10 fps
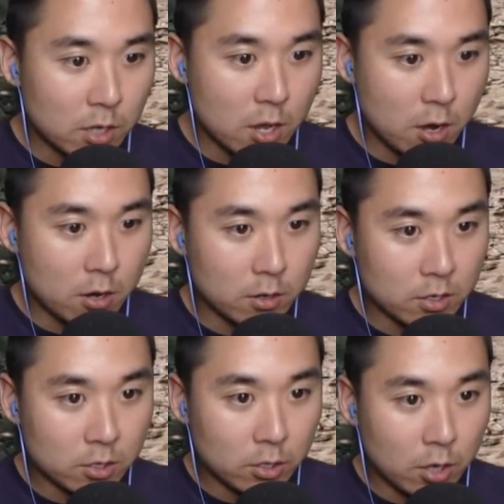get her.
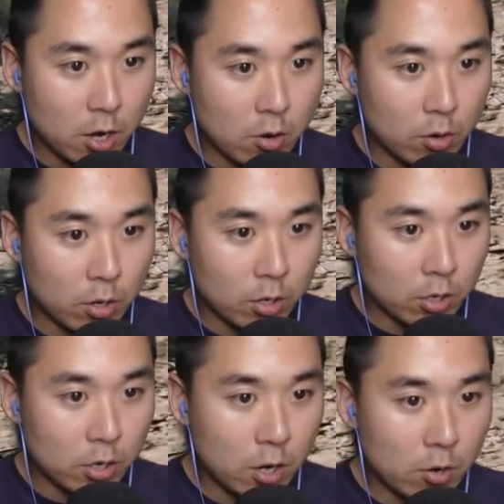Go,
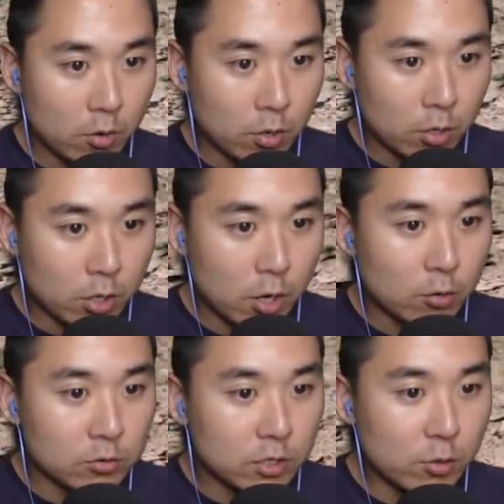go,
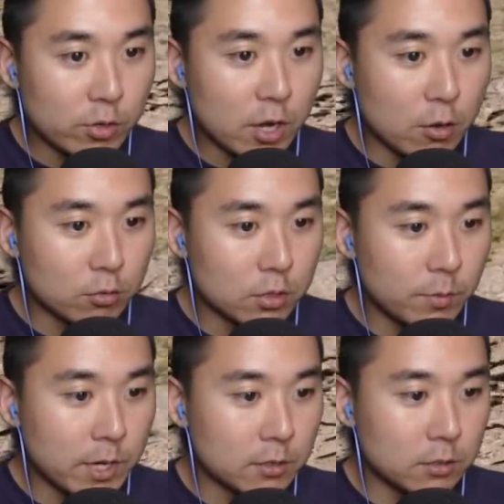go. There we go.
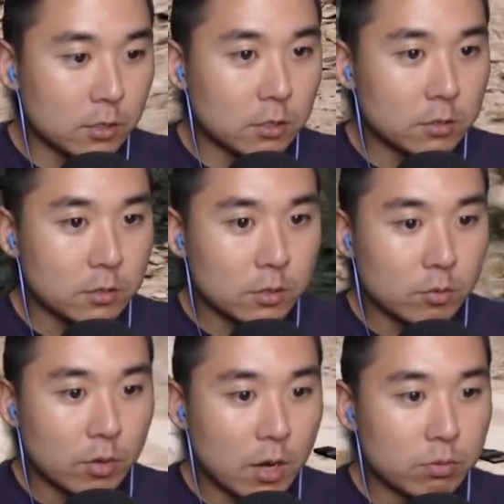Come on. Ugh.
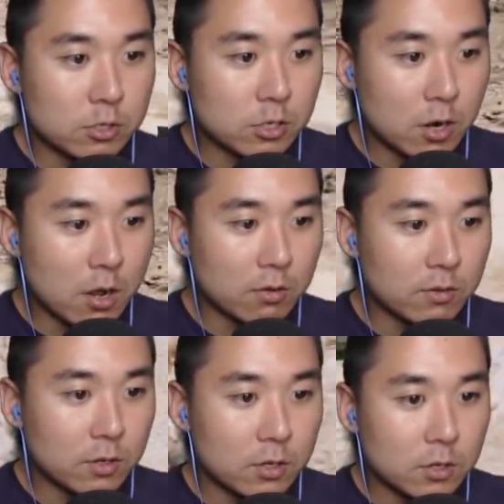We gotta push her
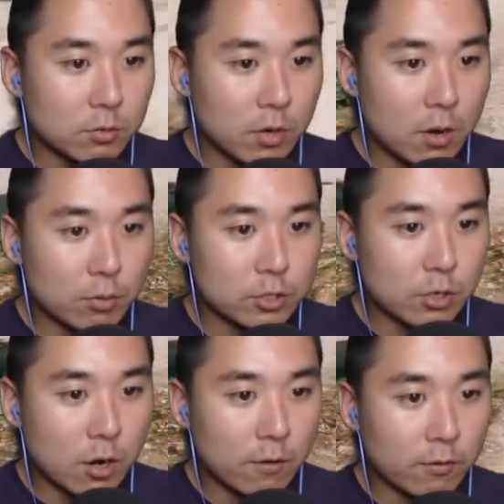off. We gotta push
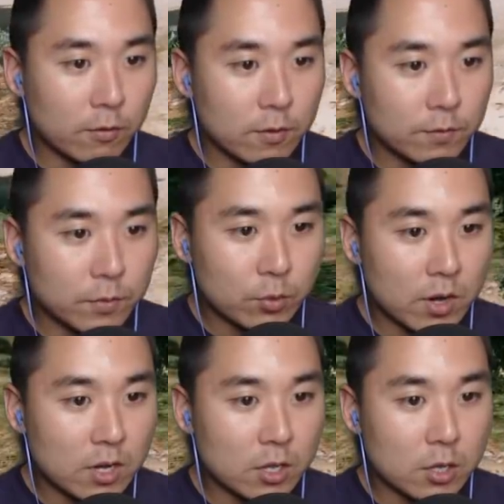her off.
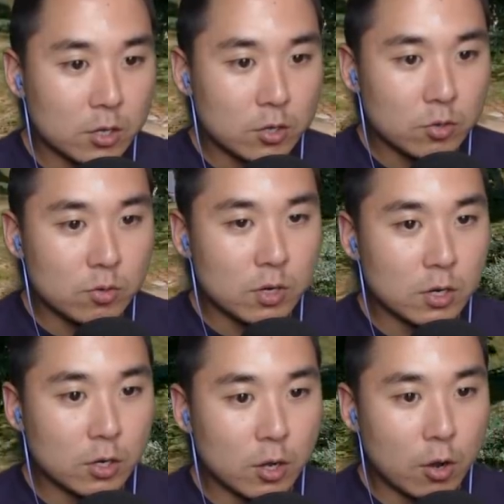Granny, you
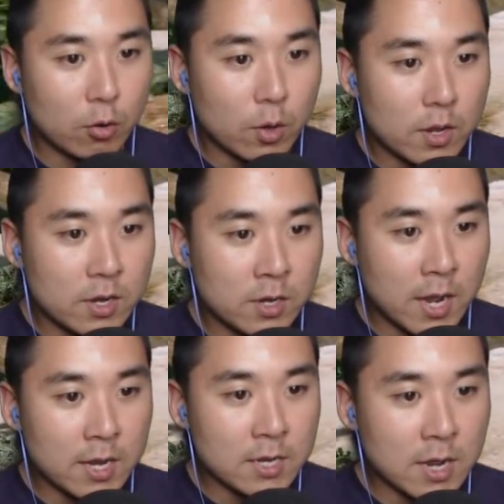need to go
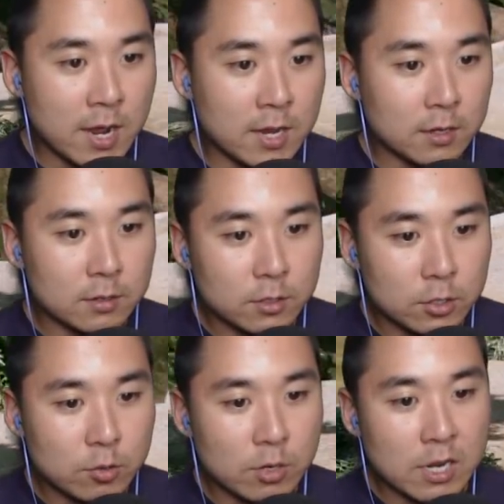night night.
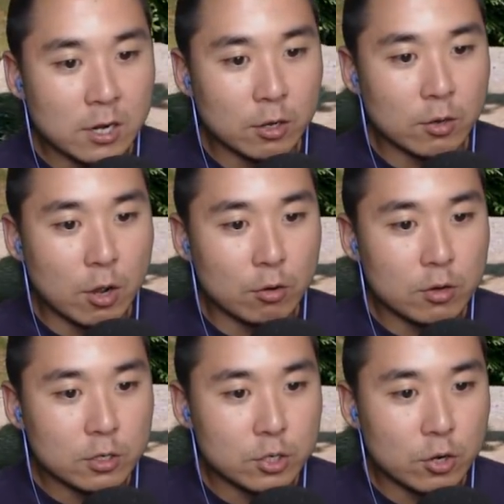You need to
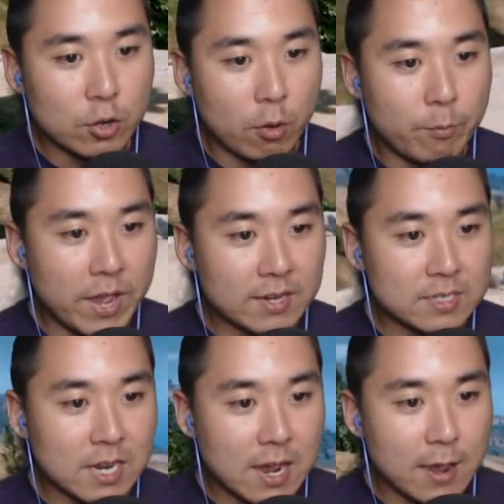go till your
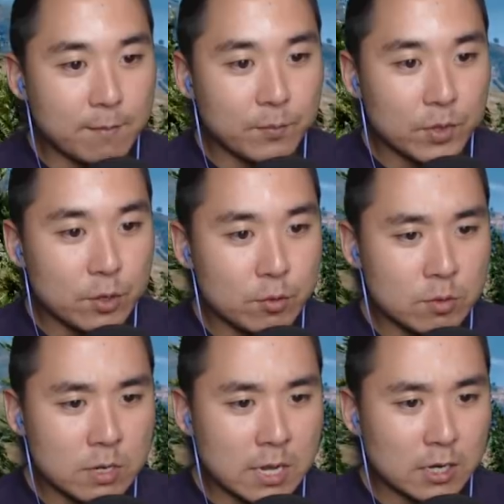bedtime.
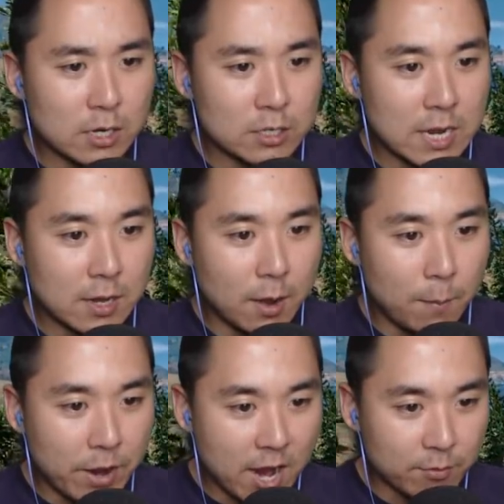You need to take
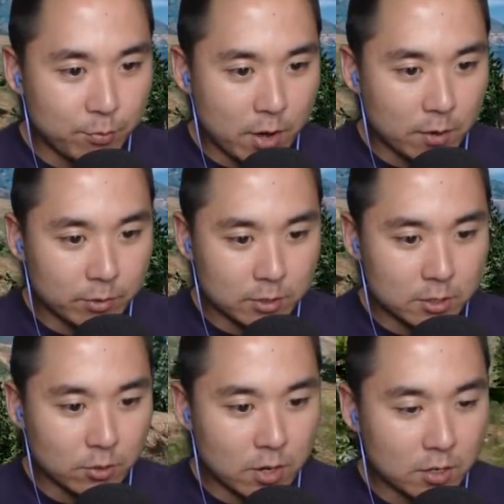a bath probably
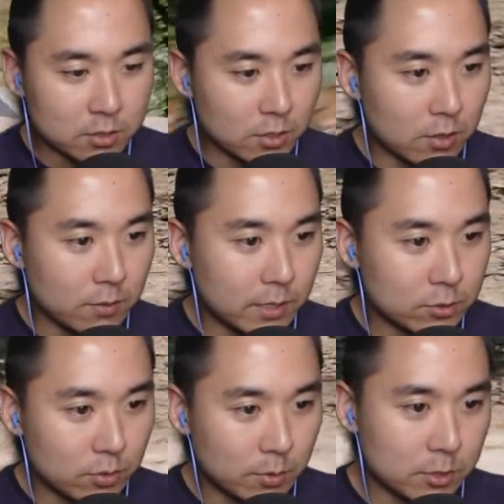too also.
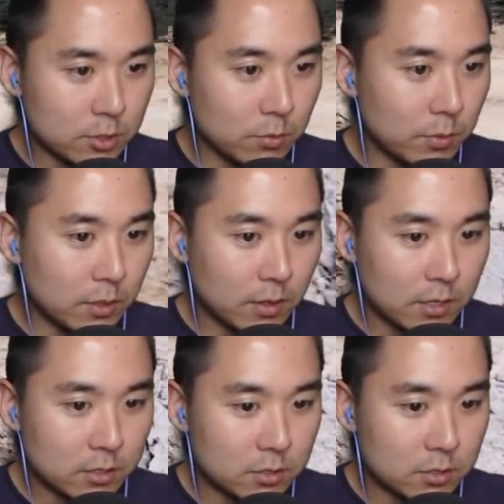That's what I'm assuming.